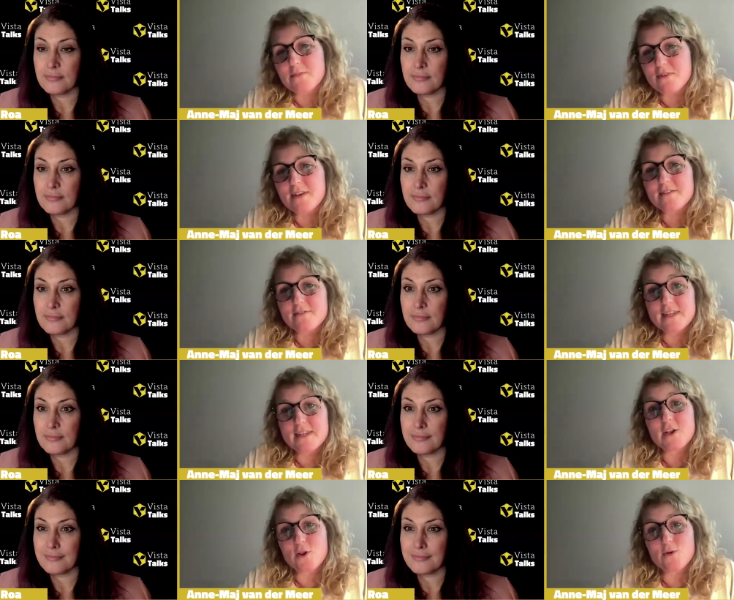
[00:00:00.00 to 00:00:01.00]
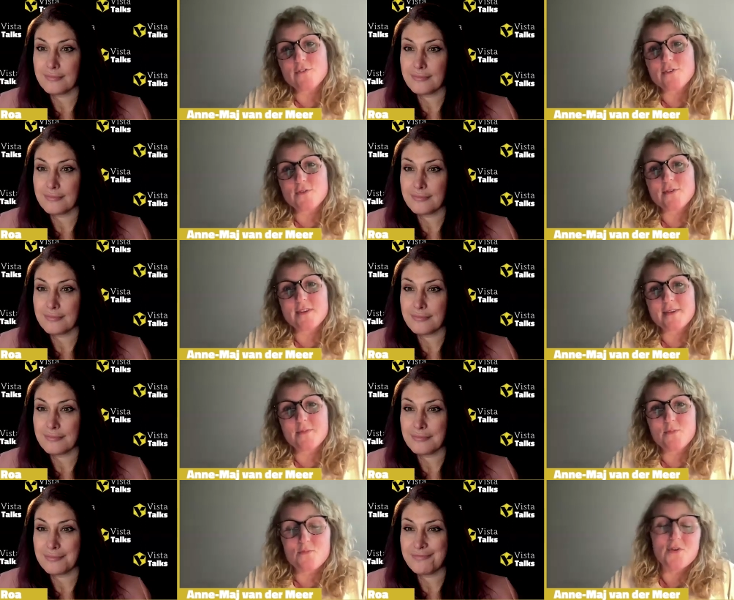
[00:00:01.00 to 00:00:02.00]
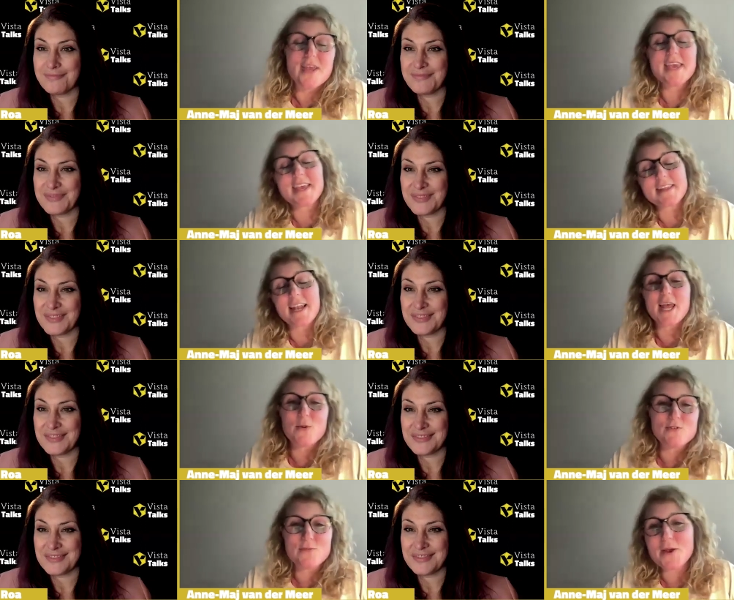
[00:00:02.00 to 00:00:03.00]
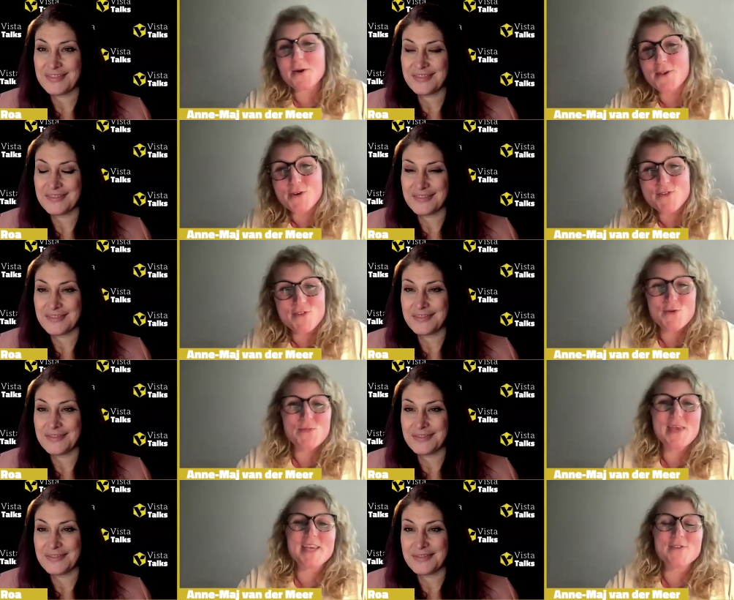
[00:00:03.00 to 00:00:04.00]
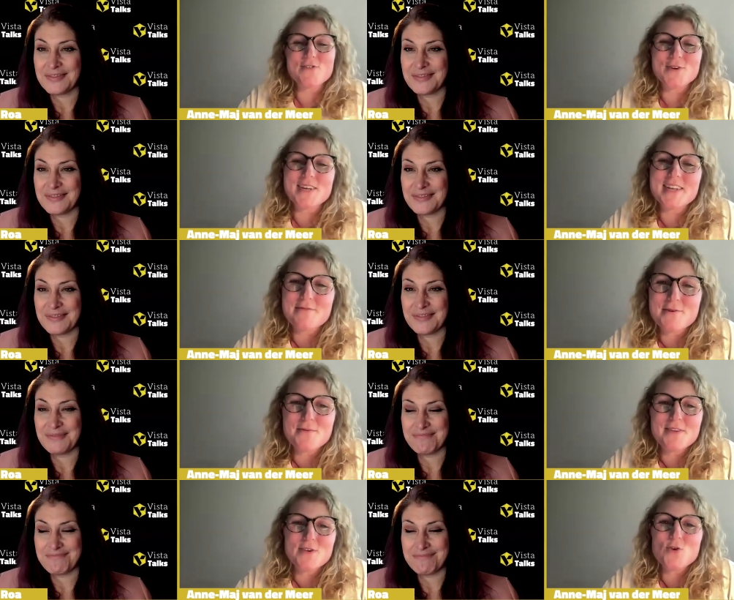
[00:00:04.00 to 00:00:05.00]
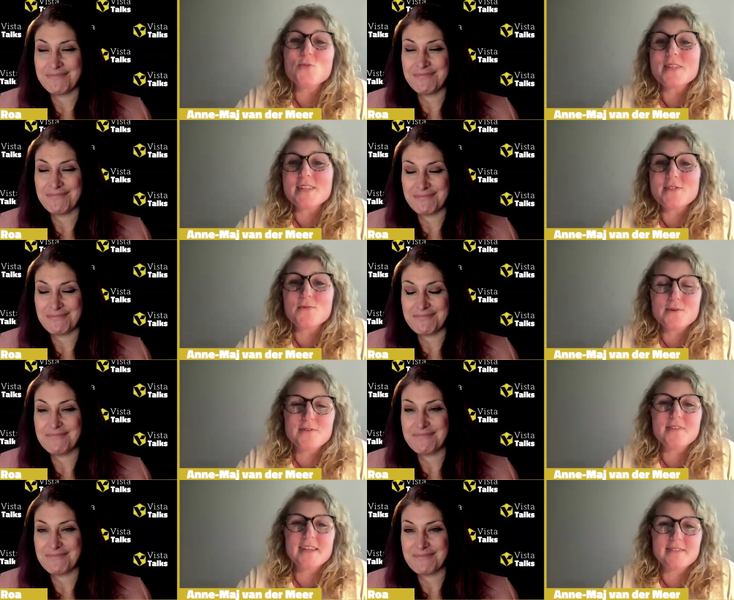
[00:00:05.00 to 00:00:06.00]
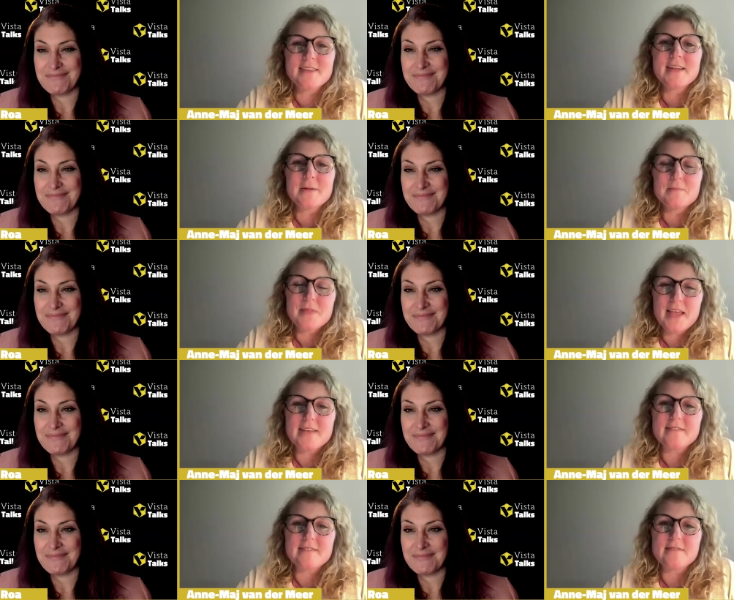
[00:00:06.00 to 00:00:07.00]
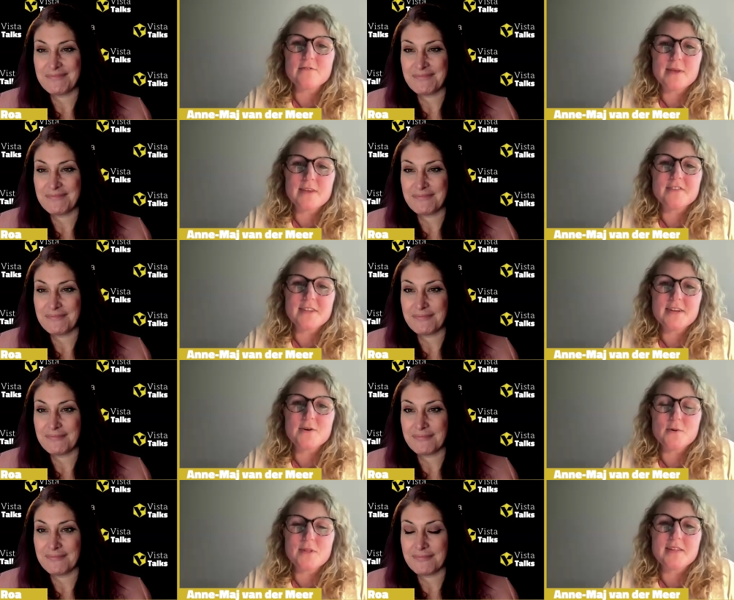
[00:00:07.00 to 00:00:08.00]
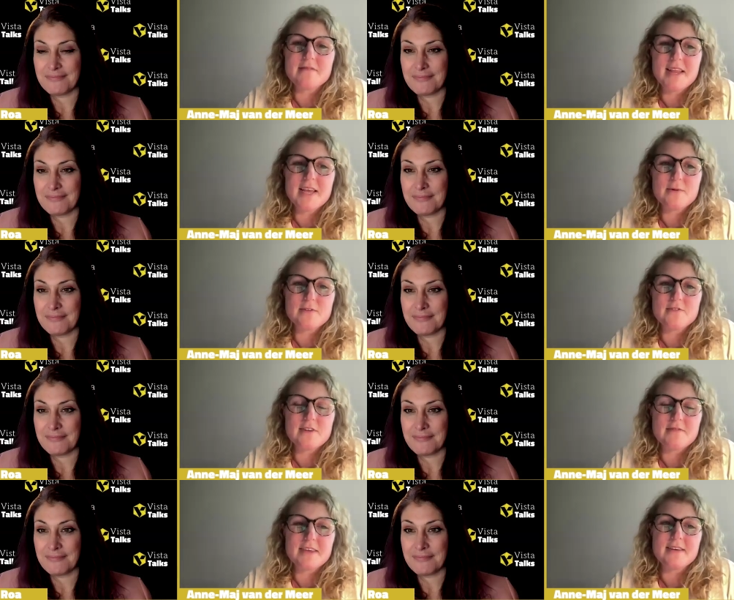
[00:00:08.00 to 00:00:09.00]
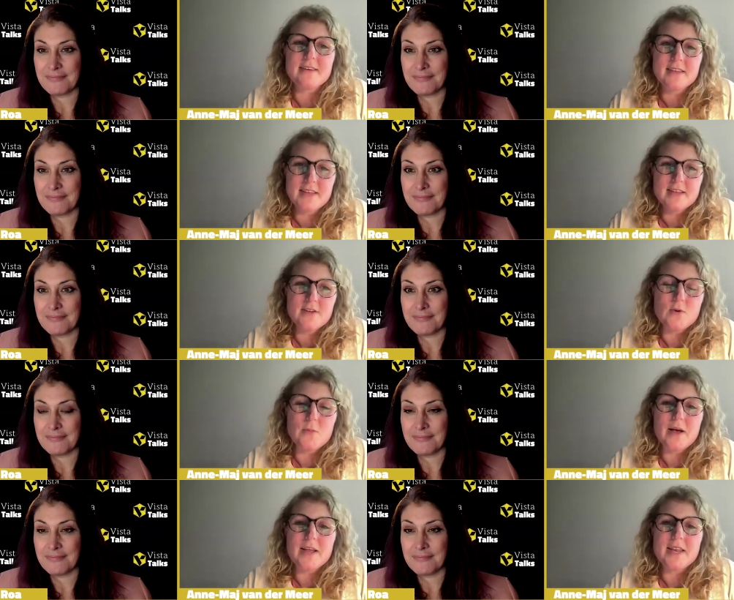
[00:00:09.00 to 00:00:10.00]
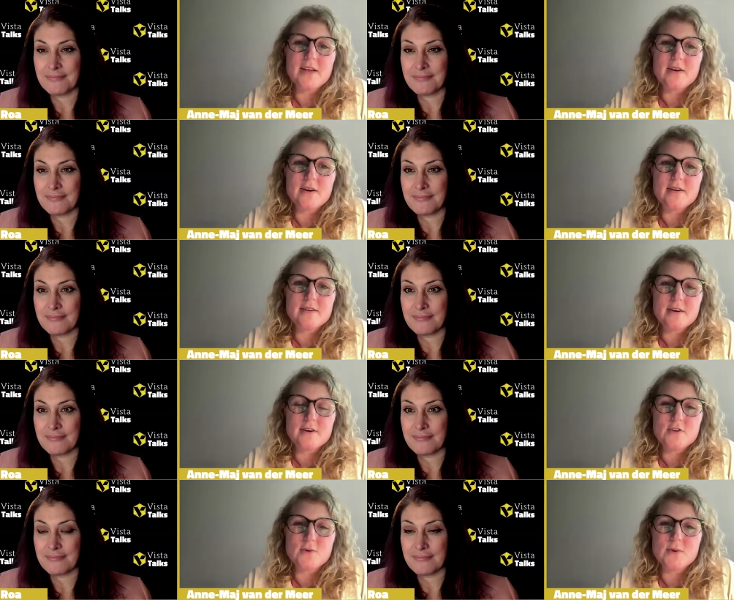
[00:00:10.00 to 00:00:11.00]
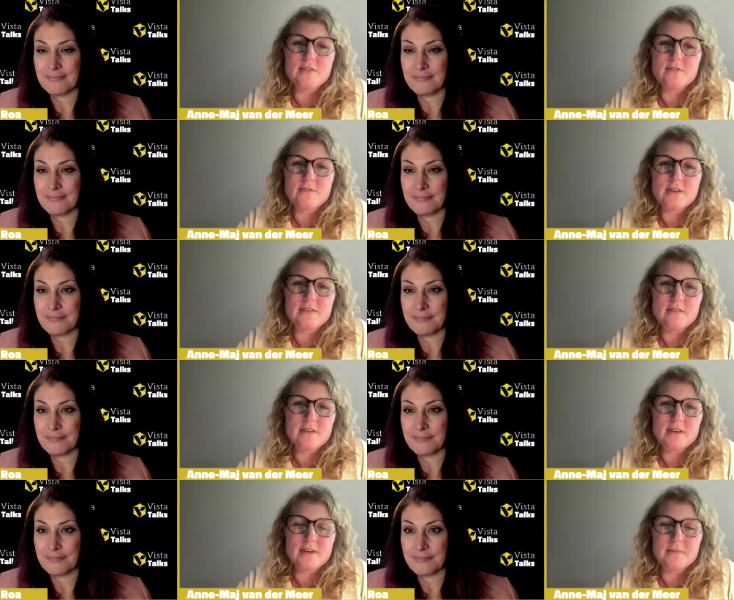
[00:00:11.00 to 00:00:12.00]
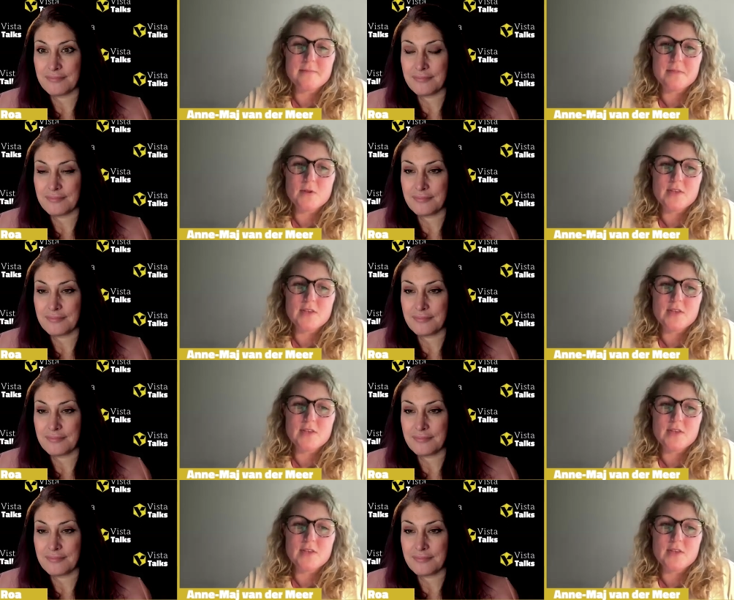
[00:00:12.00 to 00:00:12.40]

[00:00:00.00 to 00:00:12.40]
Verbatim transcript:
Speaker 1: bring us really closer to the breaking the language barriers, you know, making sure that every human in the world can access information in their own native language. I think combining our, our two industries um,